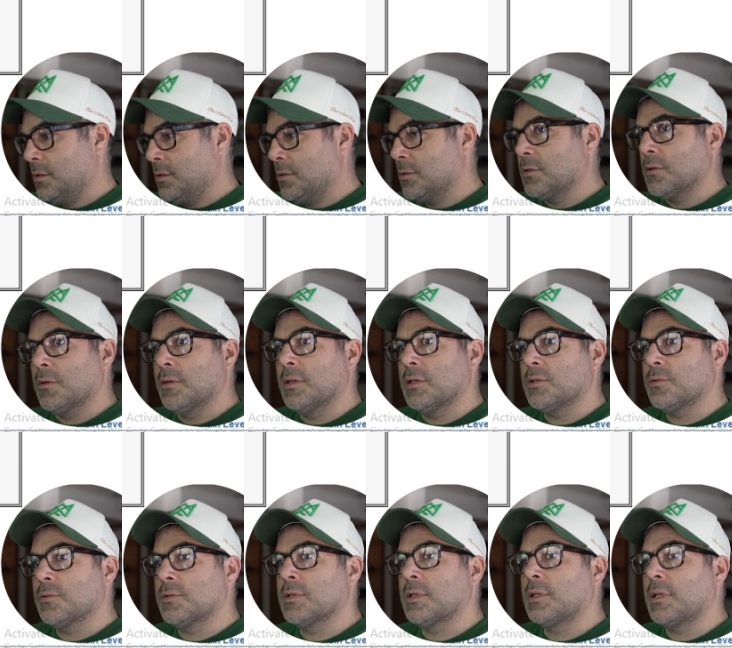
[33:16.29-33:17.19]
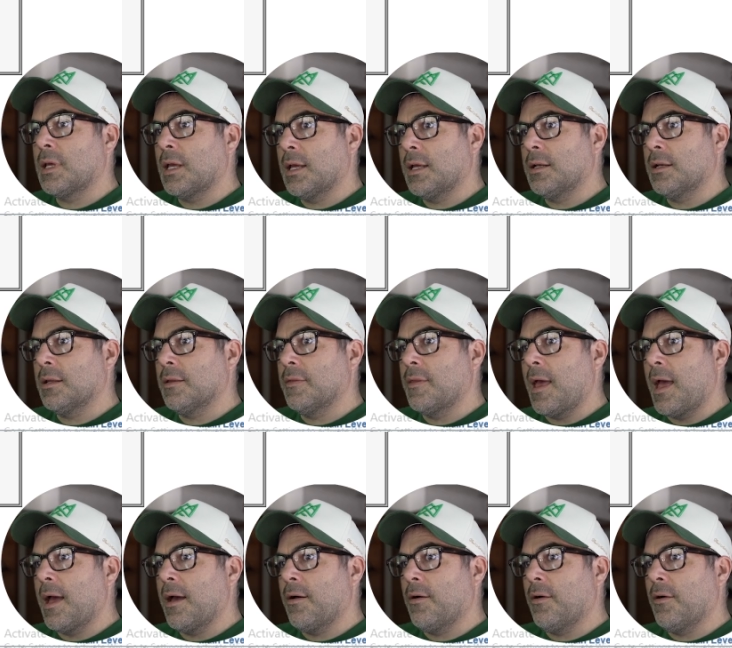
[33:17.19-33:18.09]
So this one's at the end of
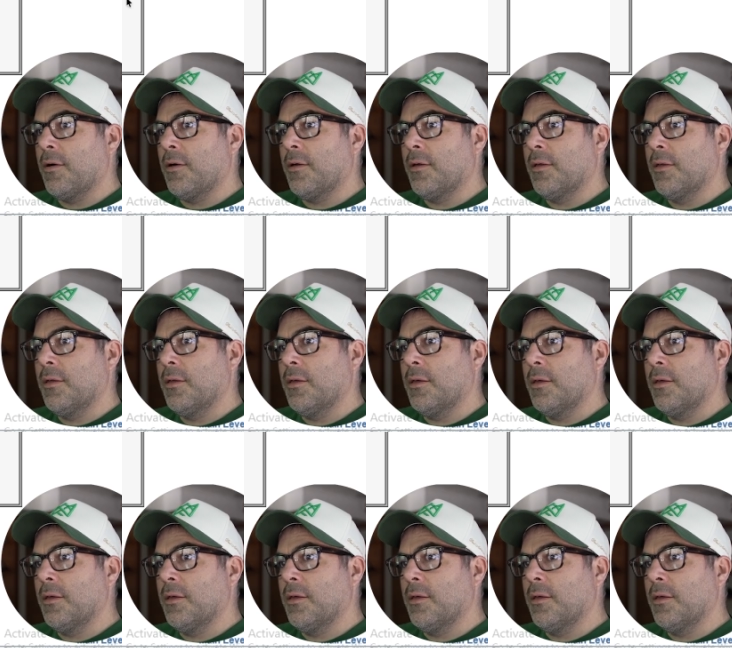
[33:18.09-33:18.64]
that hall.